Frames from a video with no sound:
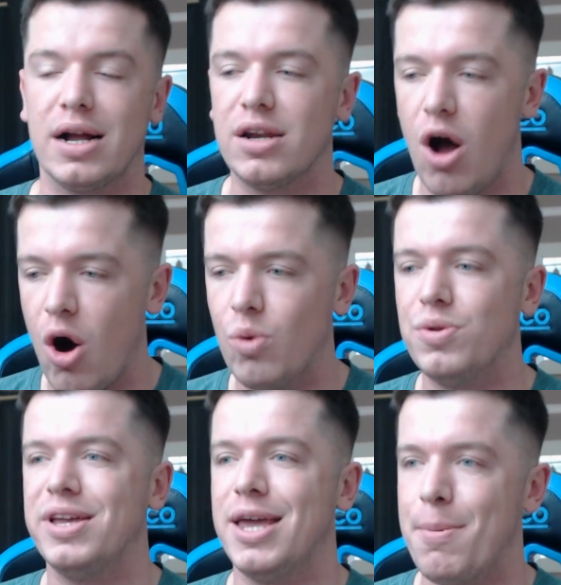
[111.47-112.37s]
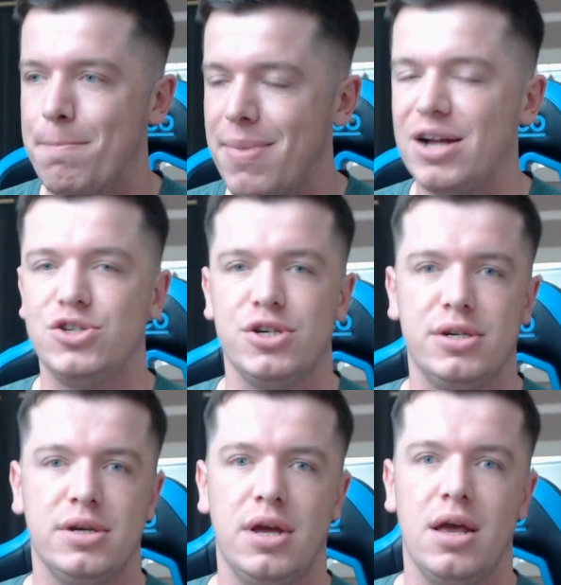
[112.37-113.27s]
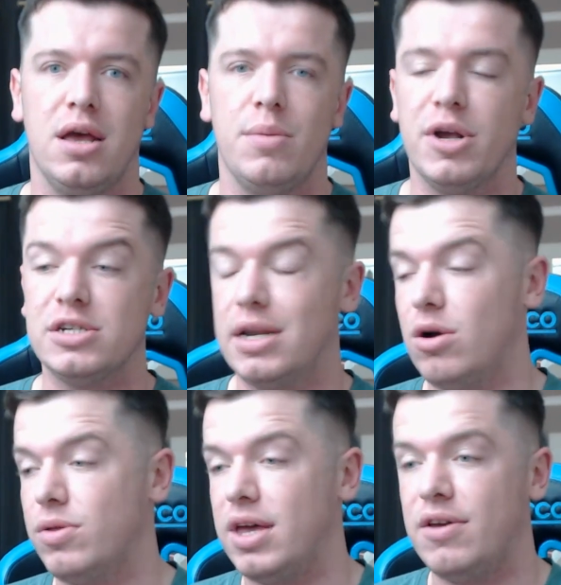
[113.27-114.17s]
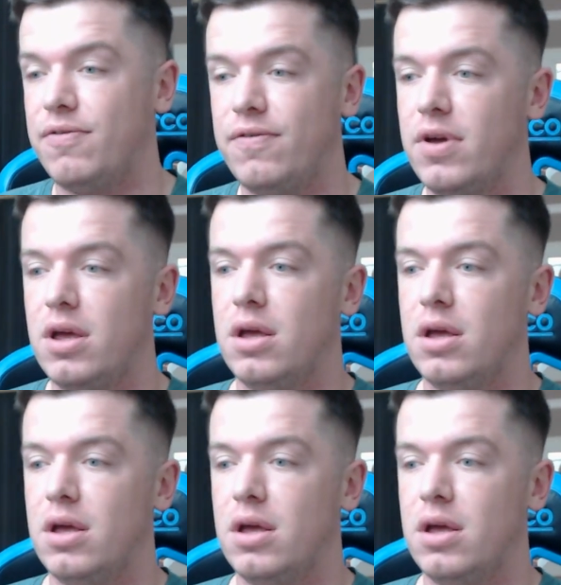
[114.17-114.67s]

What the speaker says: I can only imagine. Because I know that if